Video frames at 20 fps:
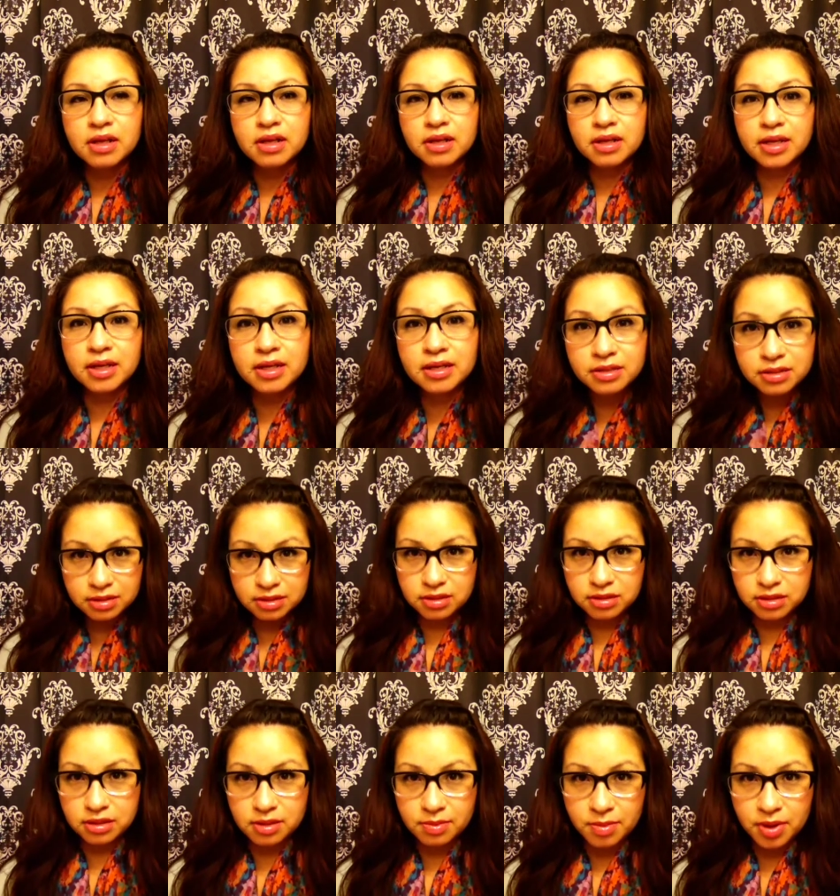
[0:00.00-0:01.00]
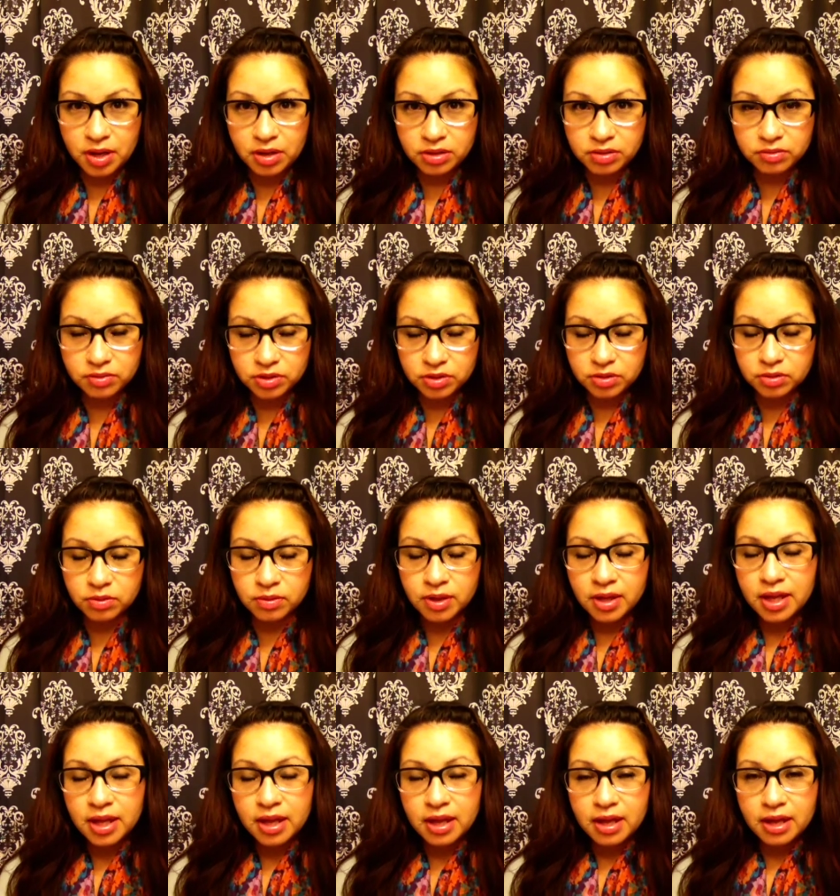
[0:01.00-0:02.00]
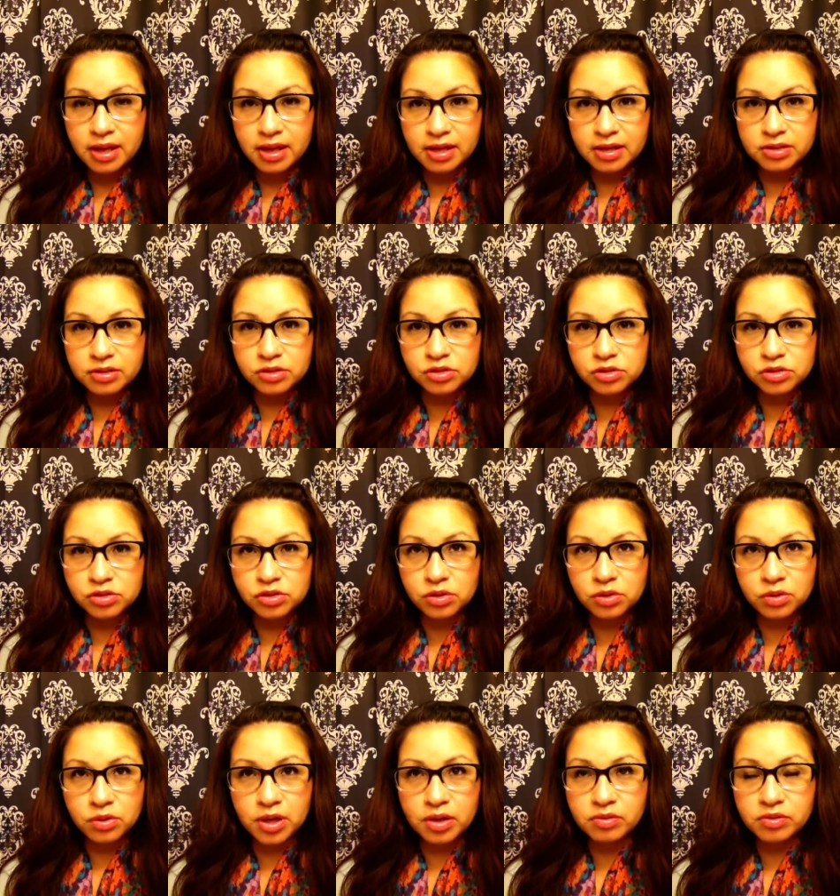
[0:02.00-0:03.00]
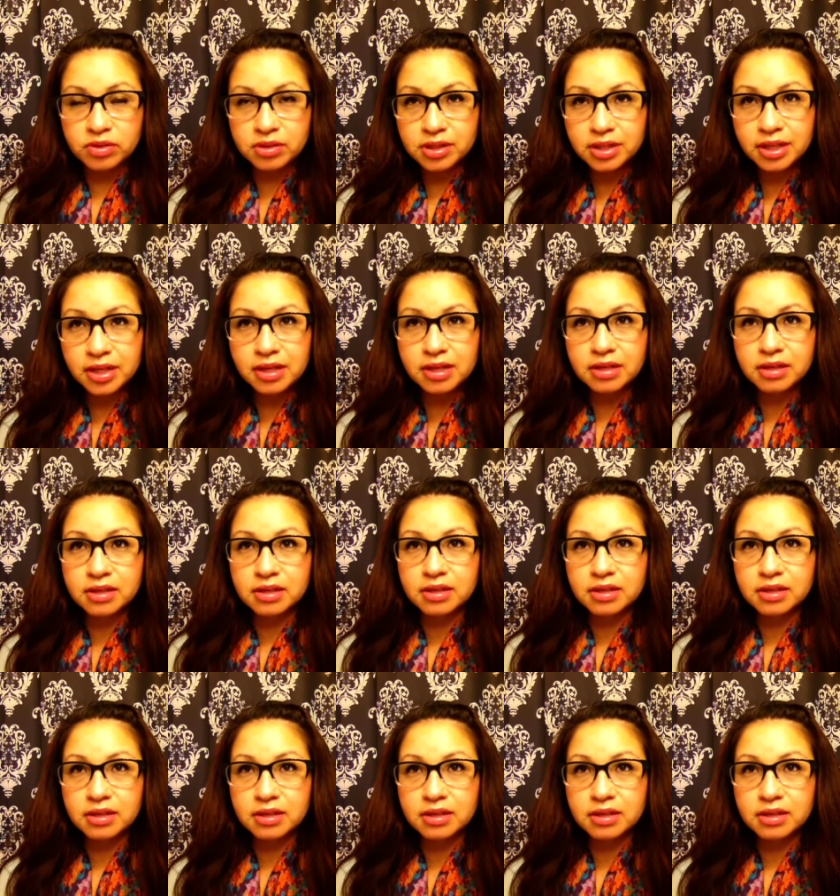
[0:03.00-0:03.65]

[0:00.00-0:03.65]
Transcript: he's going to come out of you. And so I really